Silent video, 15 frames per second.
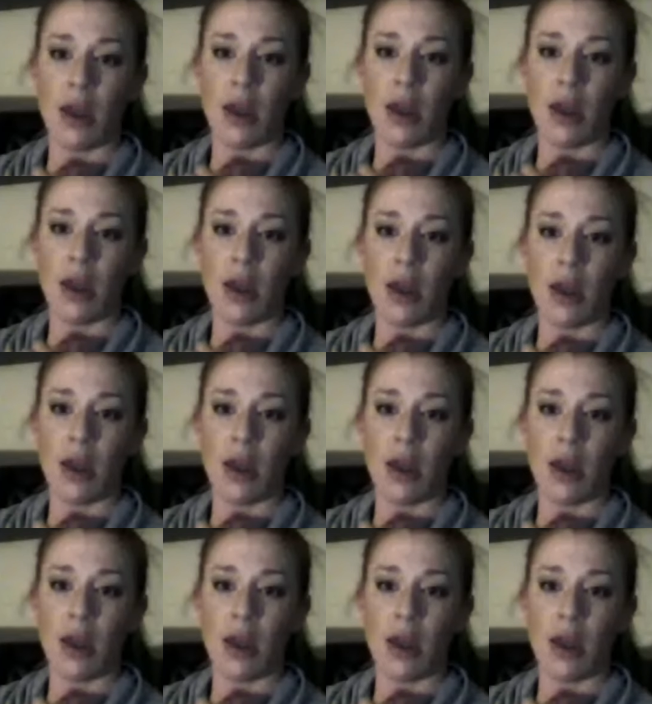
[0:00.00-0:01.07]
has made a
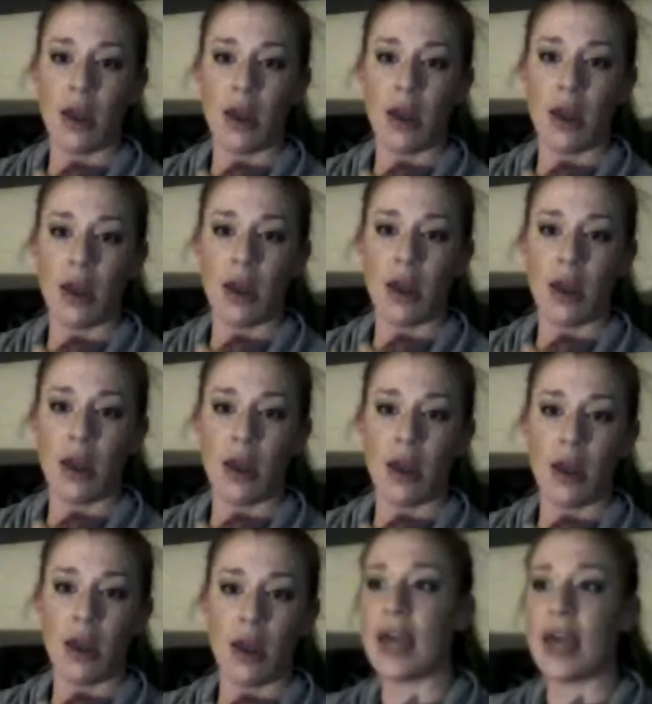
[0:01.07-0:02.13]
video
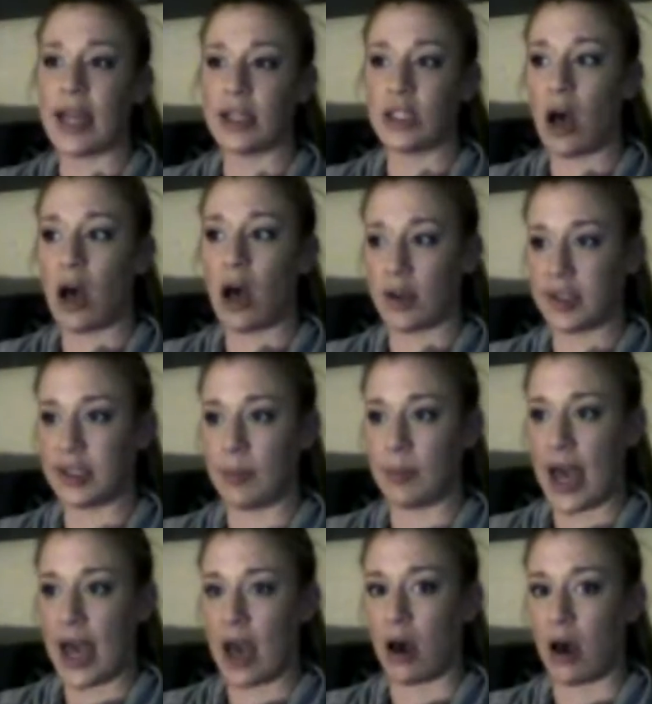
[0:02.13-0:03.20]
that
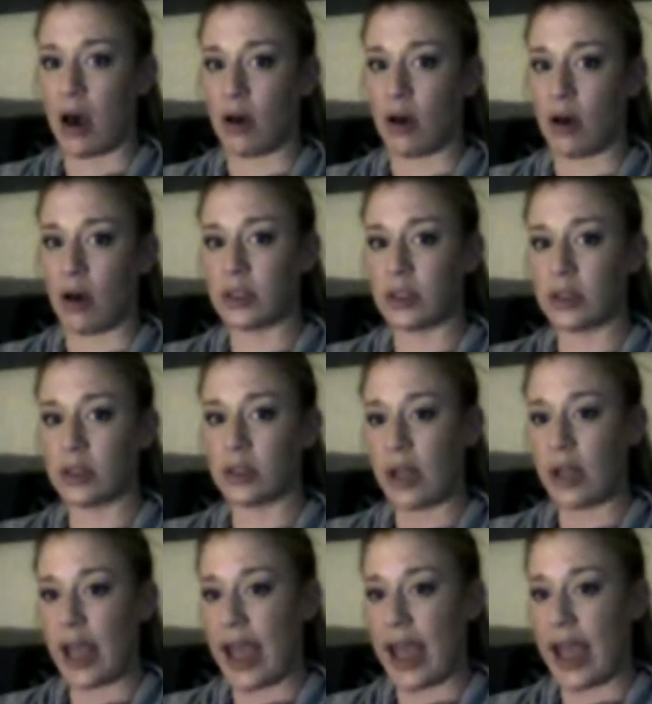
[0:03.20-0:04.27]
talks about
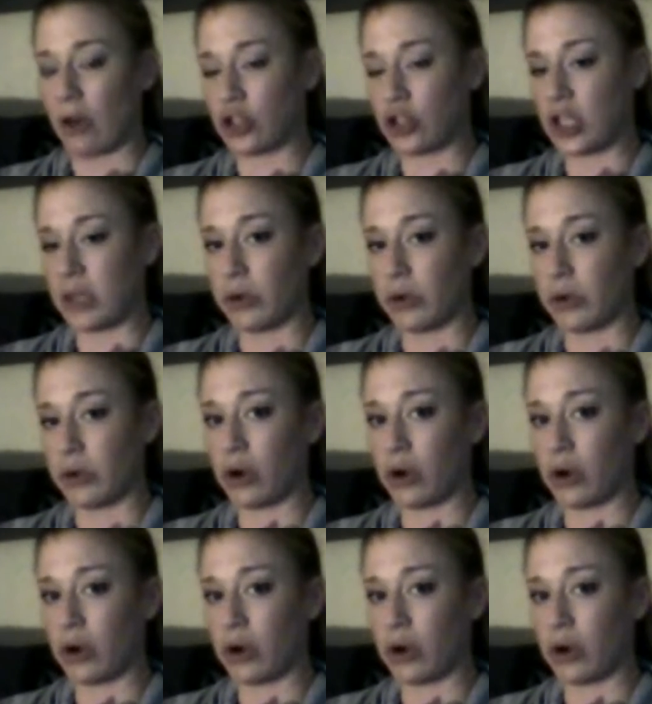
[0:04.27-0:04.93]
how